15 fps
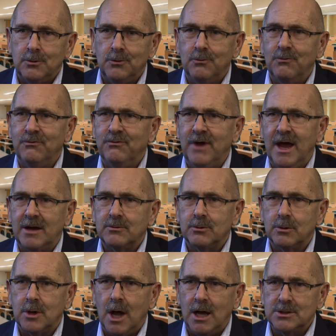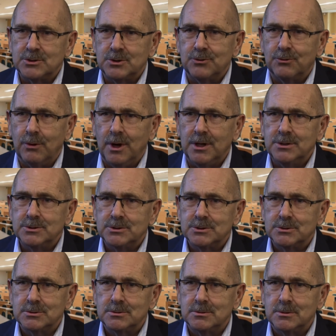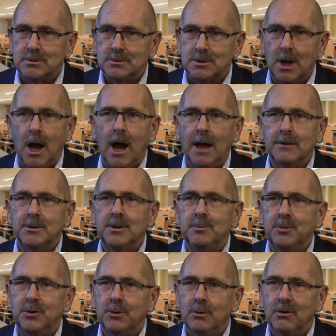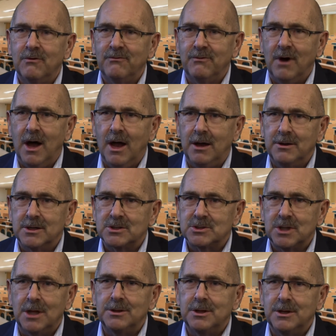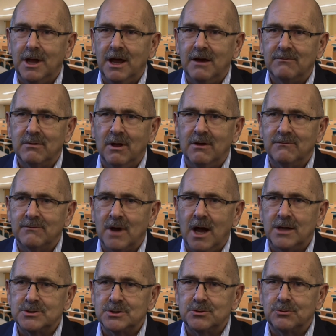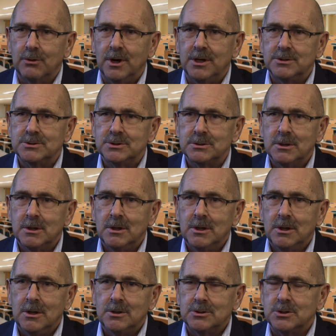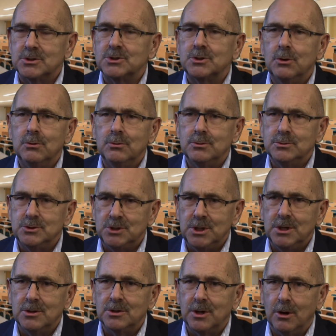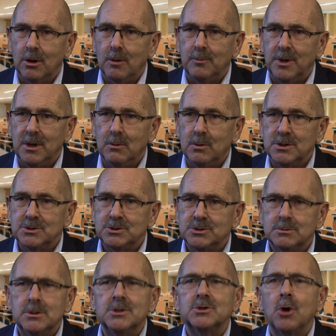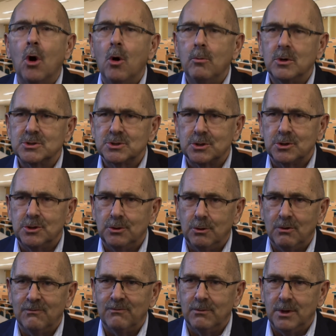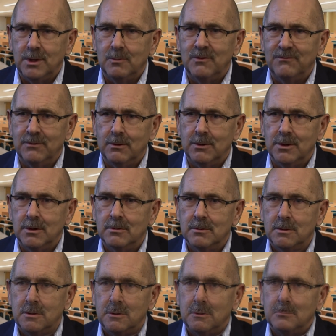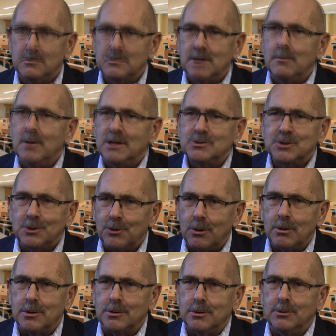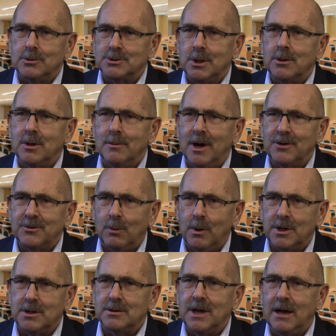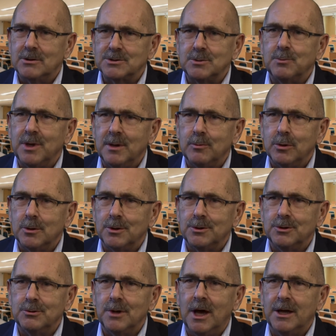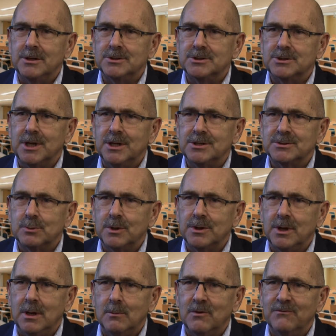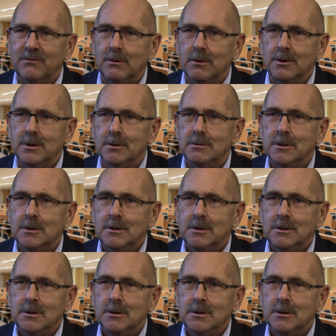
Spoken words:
to factor concentrates to highly purified extended half-life concentrates to soon gene therapy, which is almost a cure for hemophilia. As I mentioned earlier, there's only about 20,000 people in the United States with hemophilia.